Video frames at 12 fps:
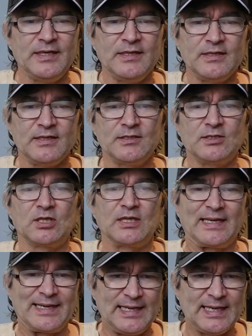it is
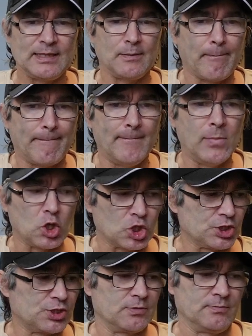get
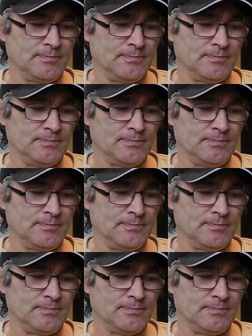books.